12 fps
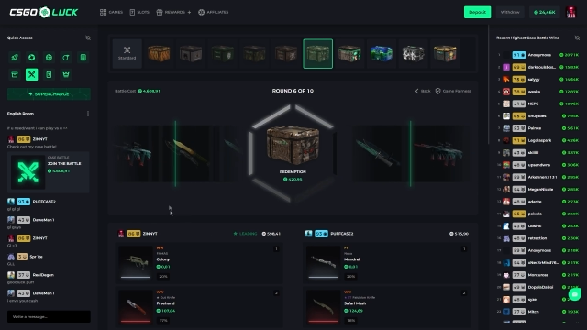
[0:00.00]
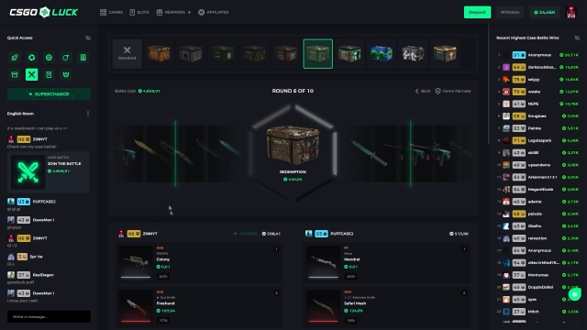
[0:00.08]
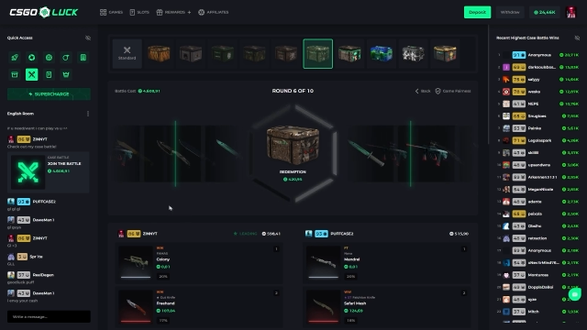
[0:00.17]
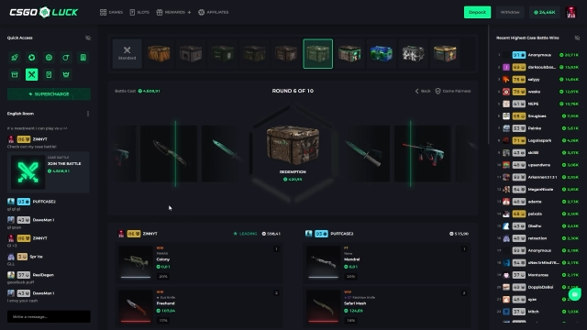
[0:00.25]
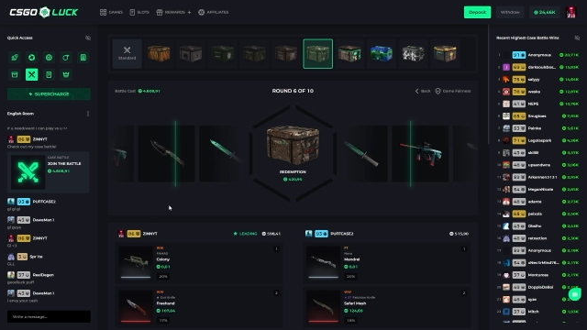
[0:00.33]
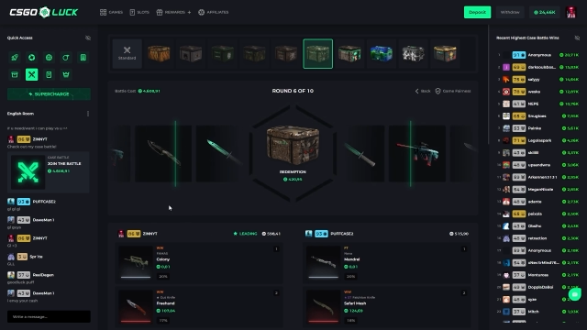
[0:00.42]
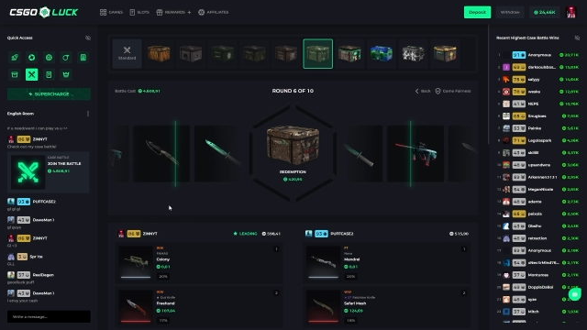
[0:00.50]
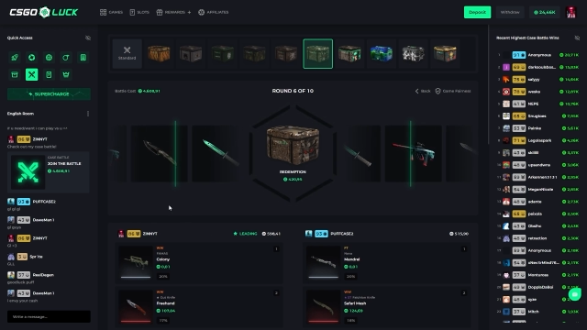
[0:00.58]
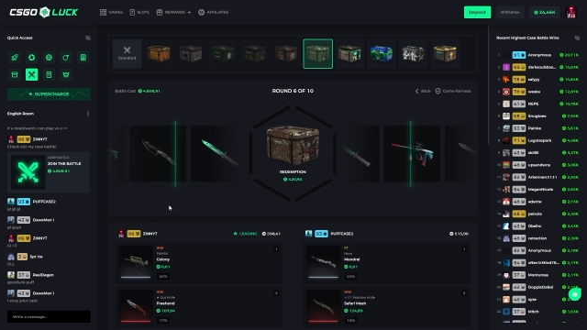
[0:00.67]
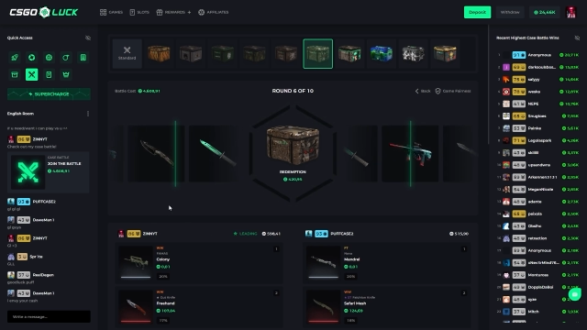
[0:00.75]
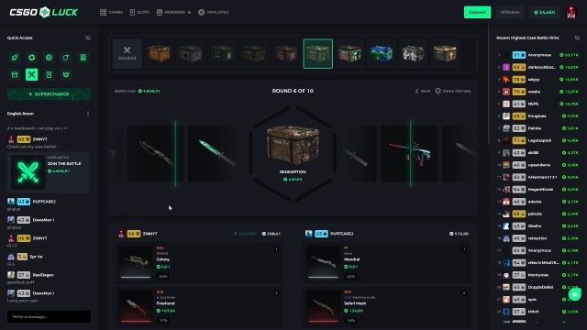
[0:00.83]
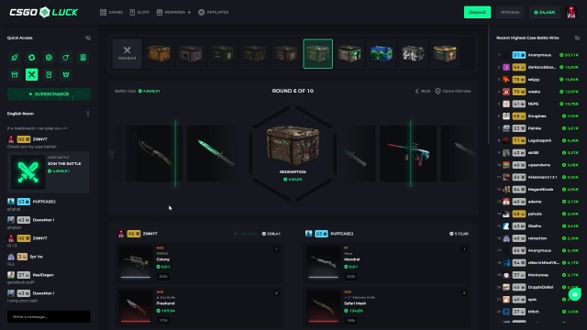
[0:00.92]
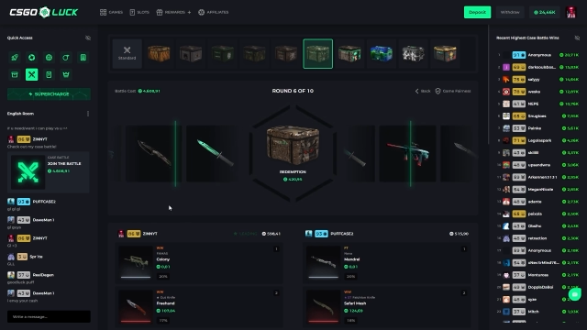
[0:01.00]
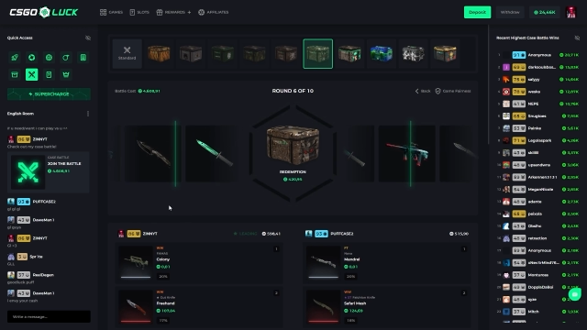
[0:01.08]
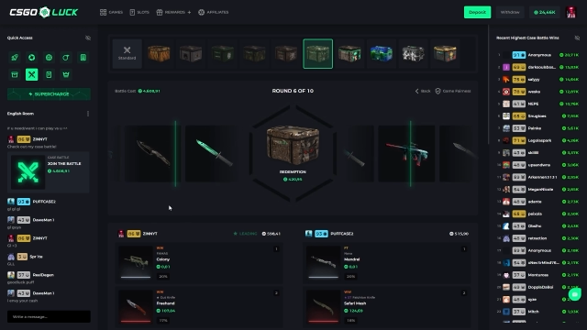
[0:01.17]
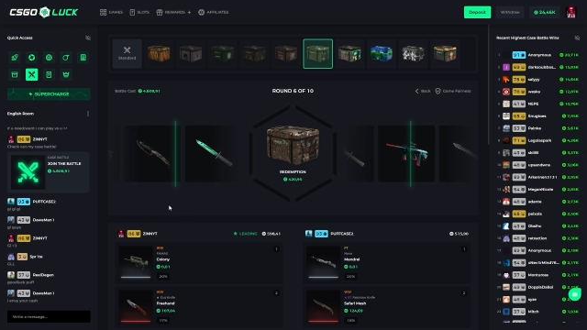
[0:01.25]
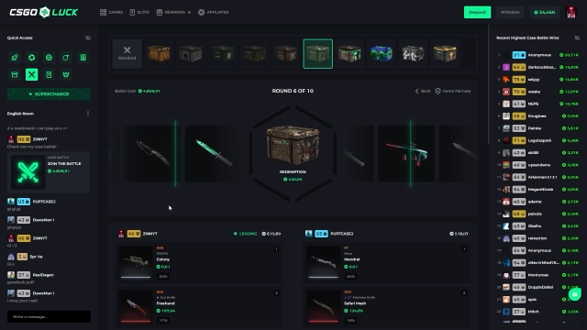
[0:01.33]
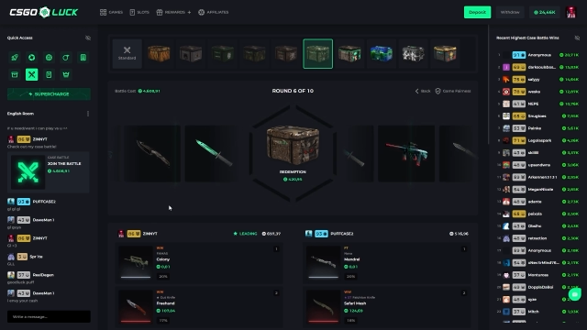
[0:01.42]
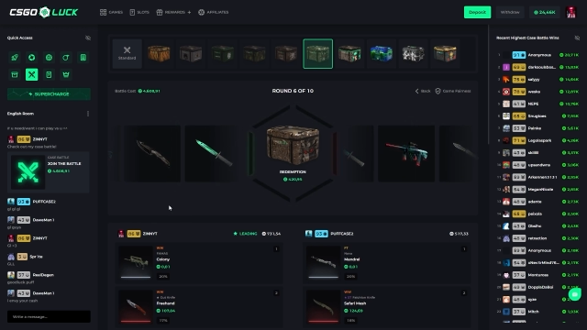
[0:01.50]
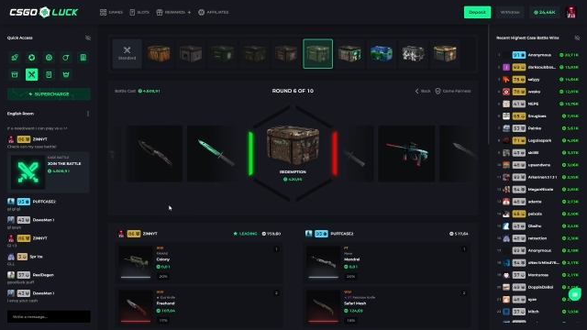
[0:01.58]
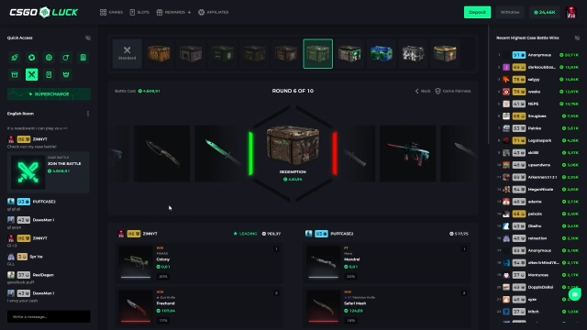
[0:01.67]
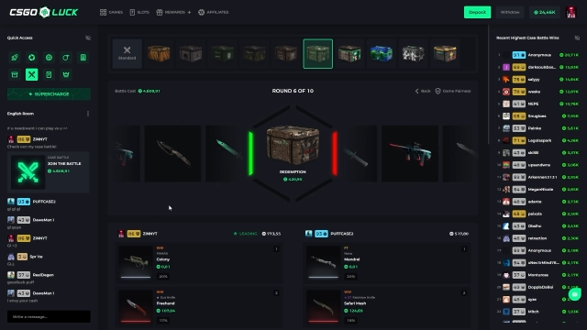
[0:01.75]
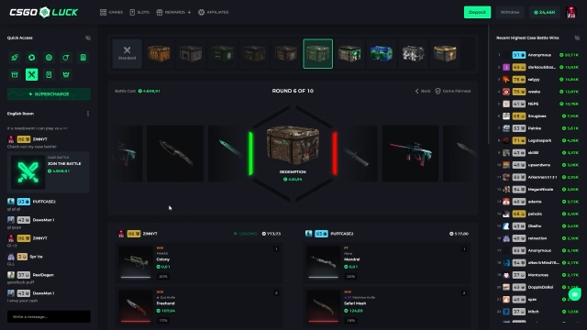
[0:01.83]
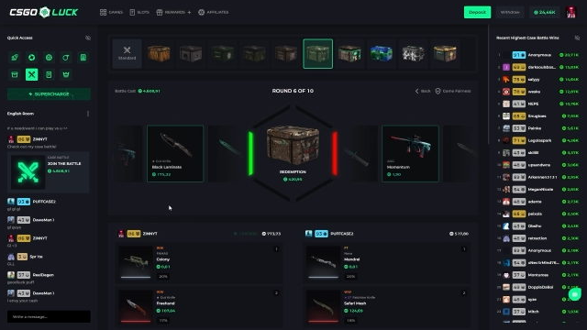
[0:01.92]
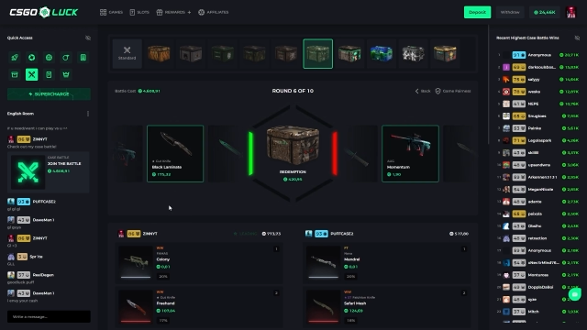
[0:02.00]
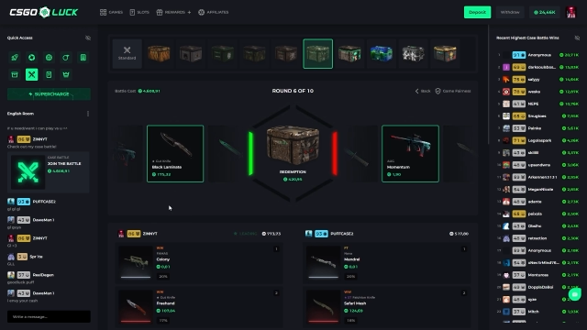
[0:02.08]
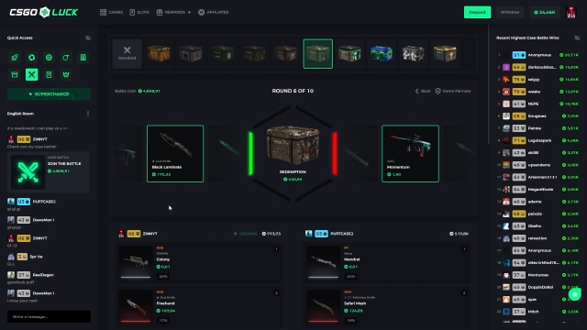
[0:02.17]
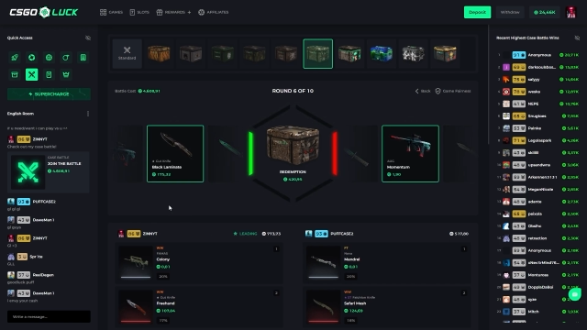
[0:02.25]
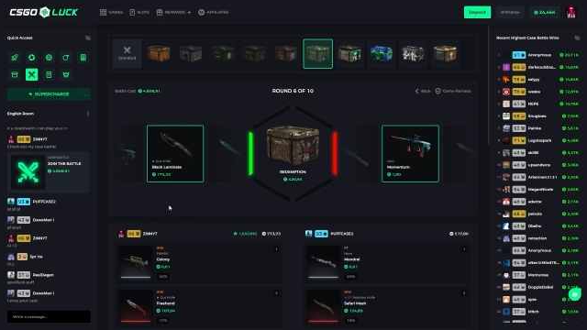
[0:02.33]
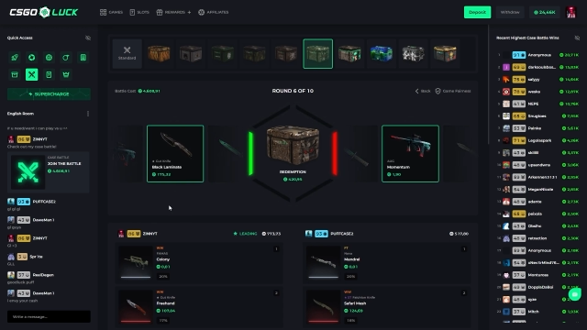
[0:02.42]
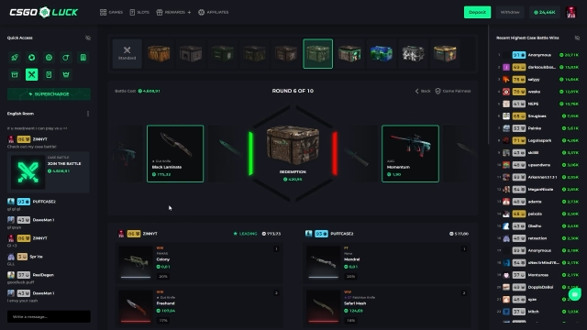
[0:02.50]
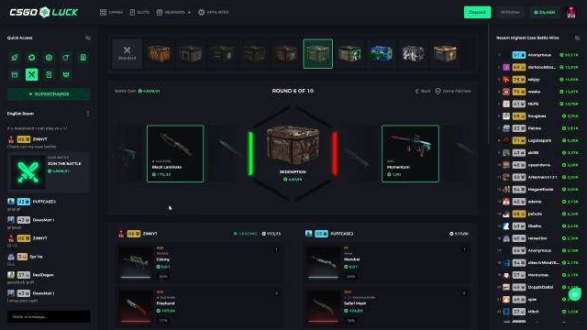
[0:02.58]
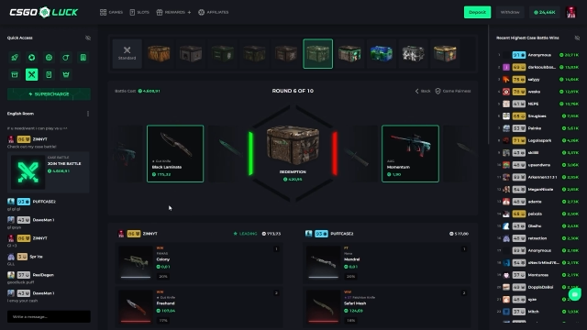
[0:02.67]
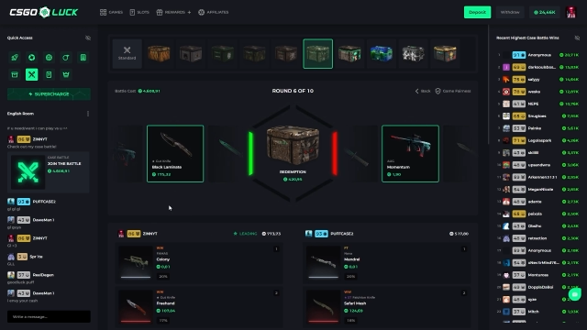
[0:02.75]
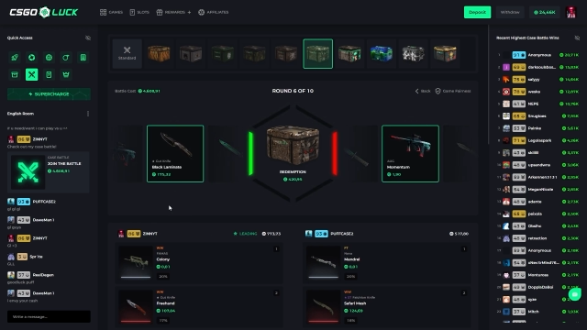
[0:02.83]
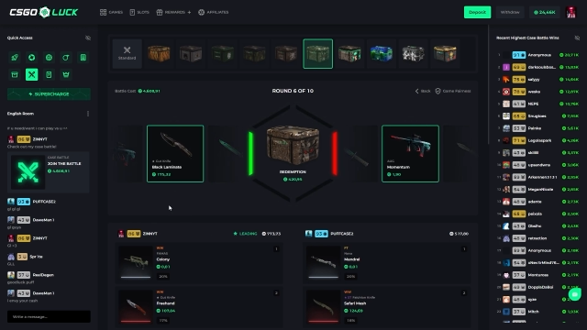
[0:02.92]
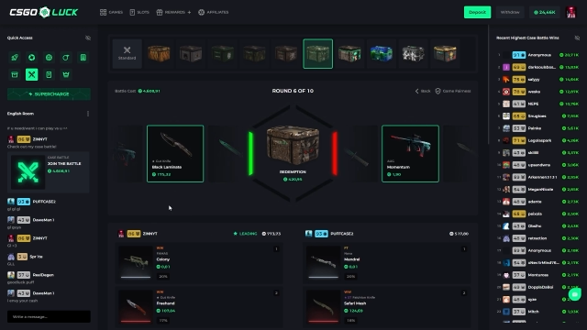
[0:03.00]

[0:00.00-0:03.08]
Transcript: [unreadable: no face in view]